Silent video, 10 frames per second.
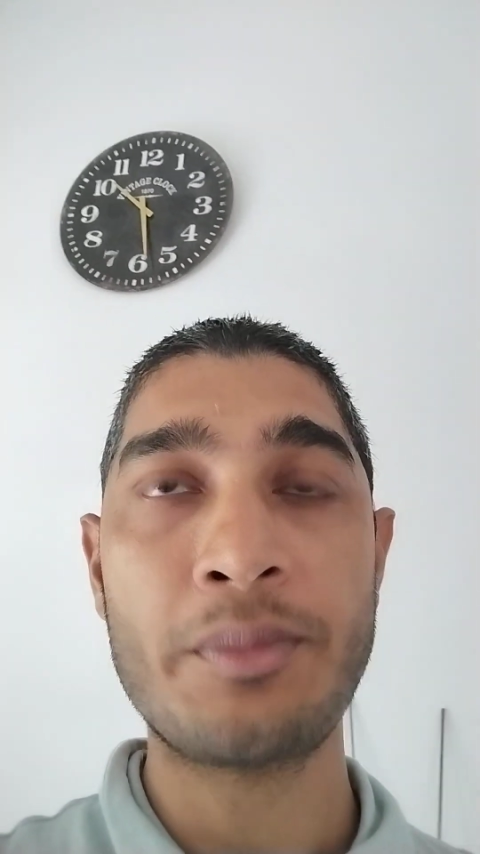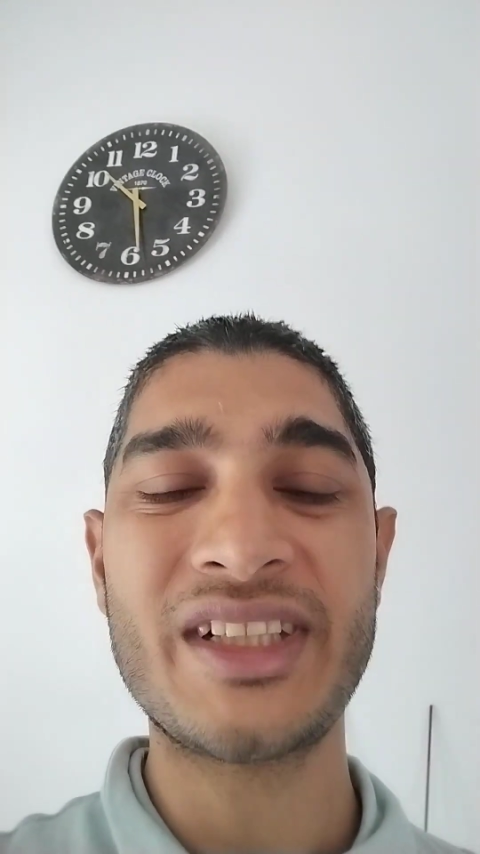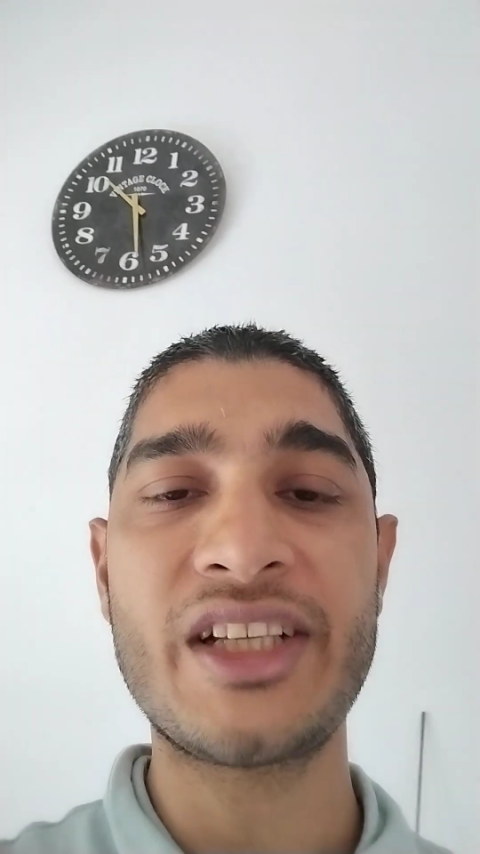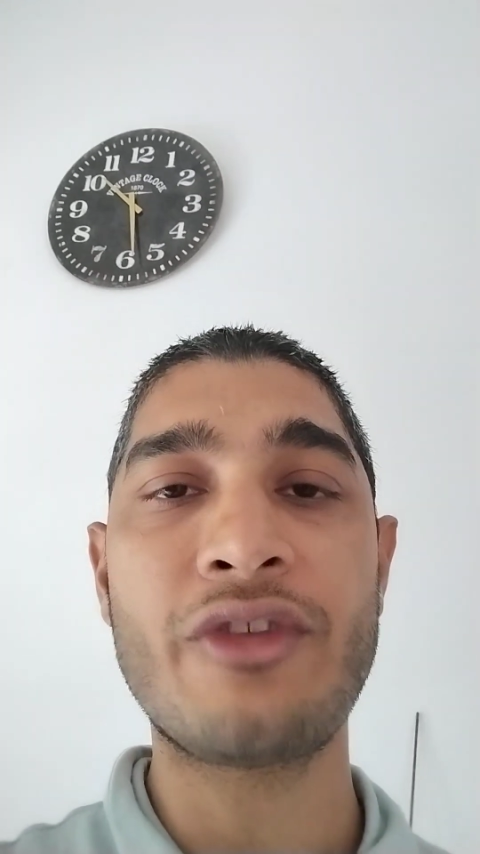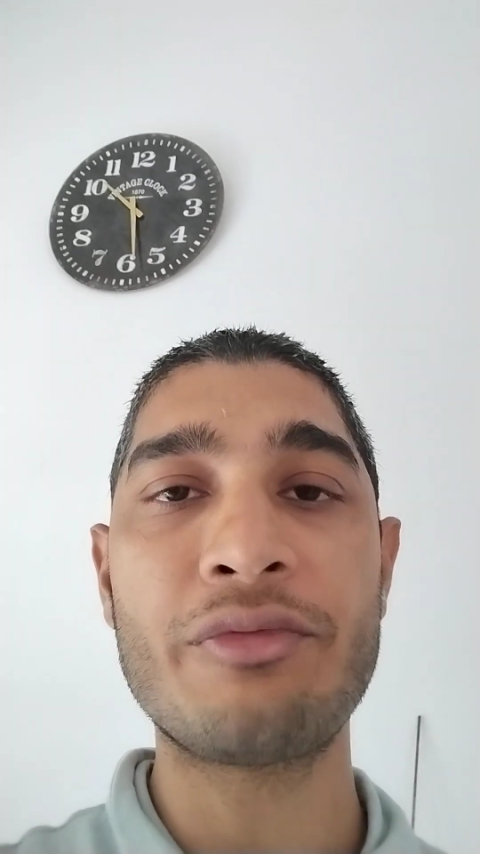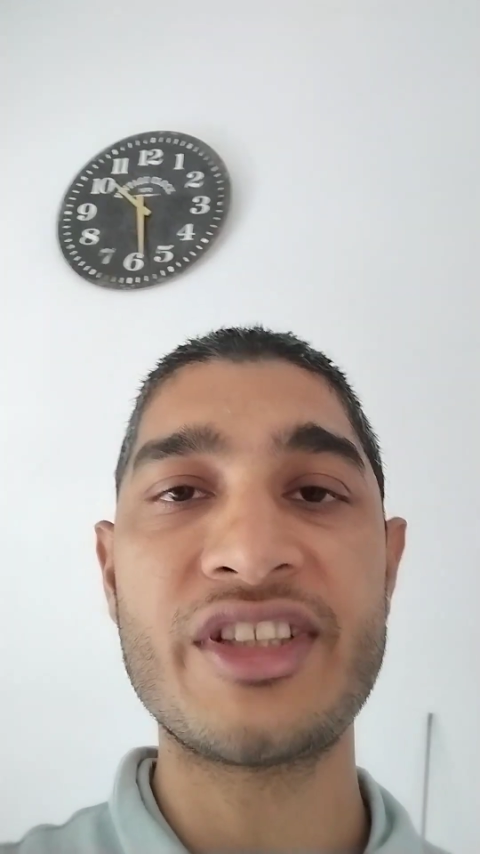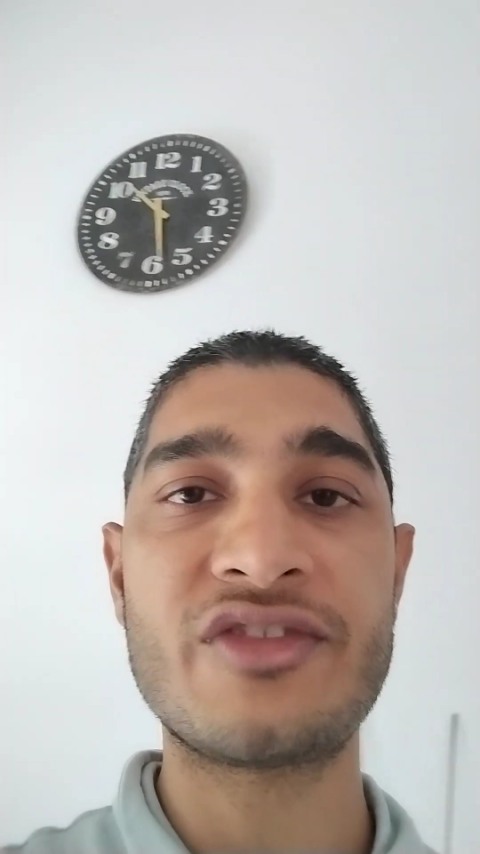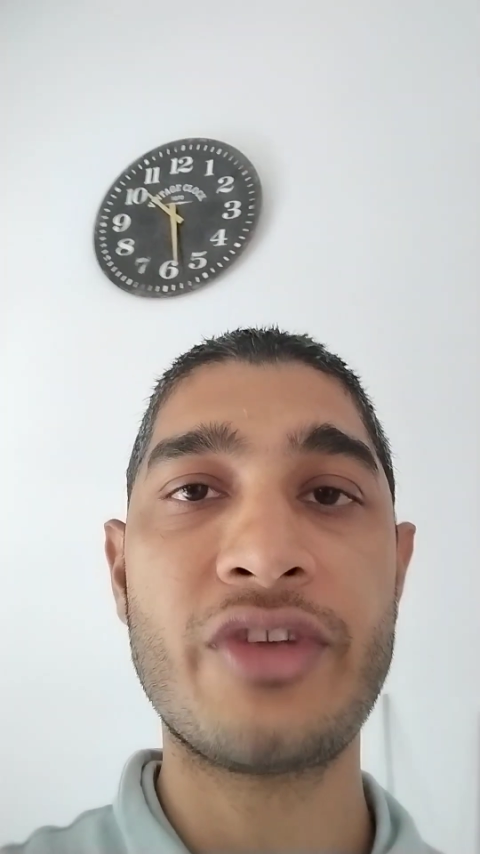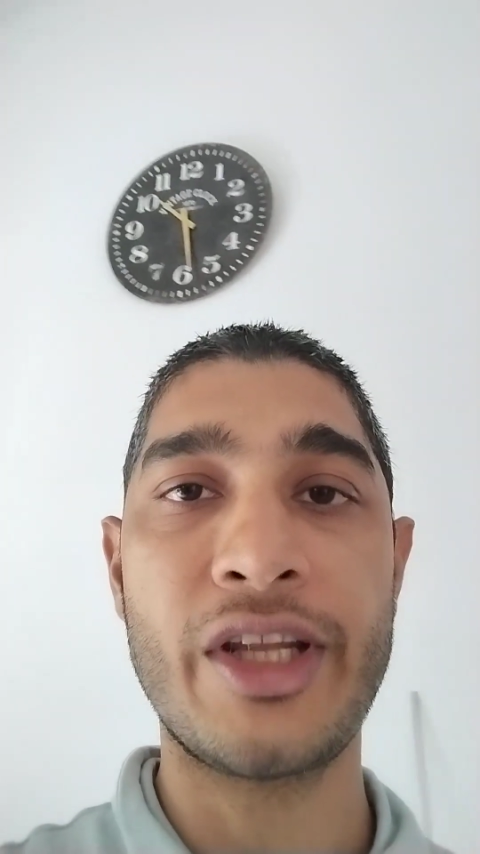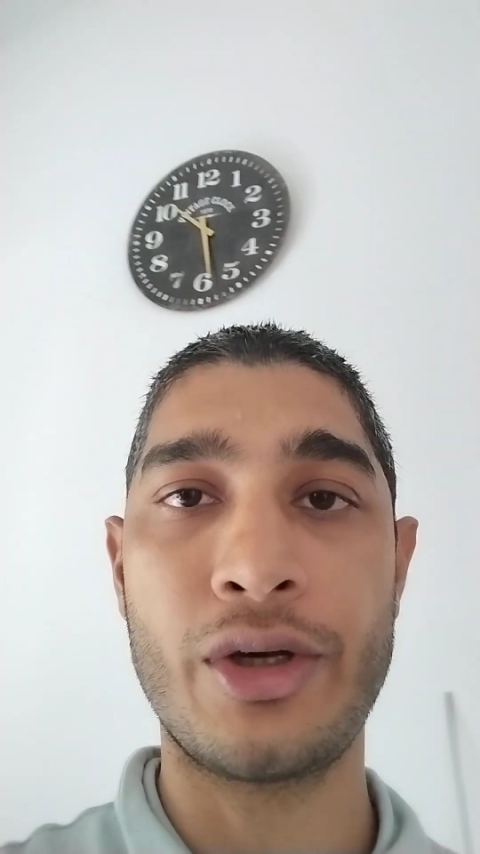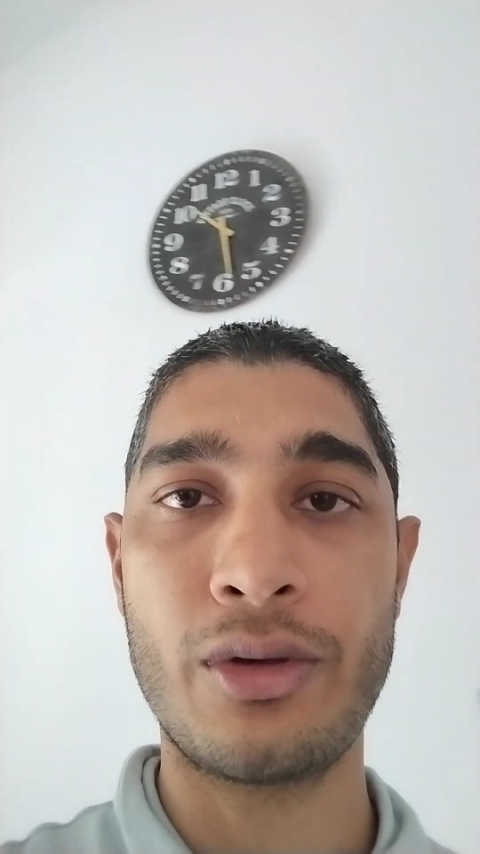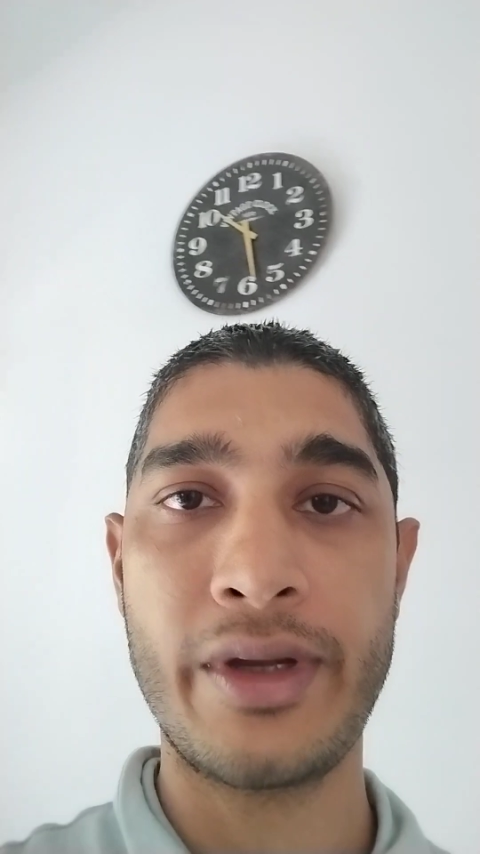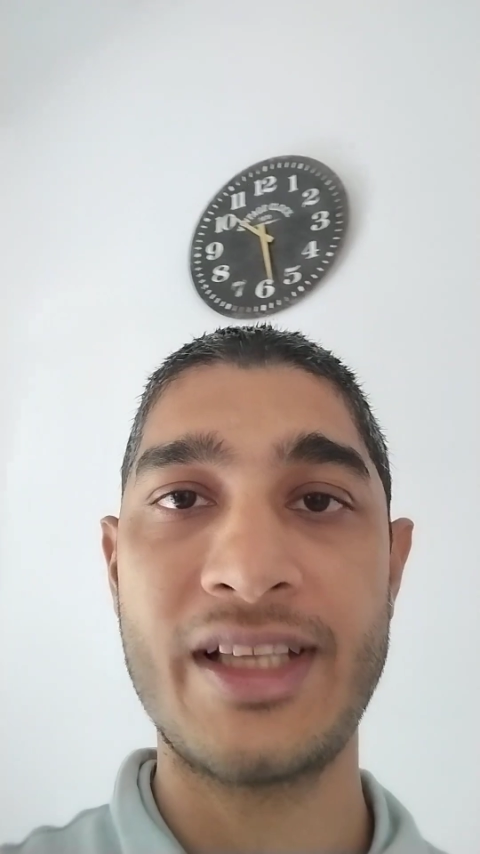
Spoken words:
objective of this video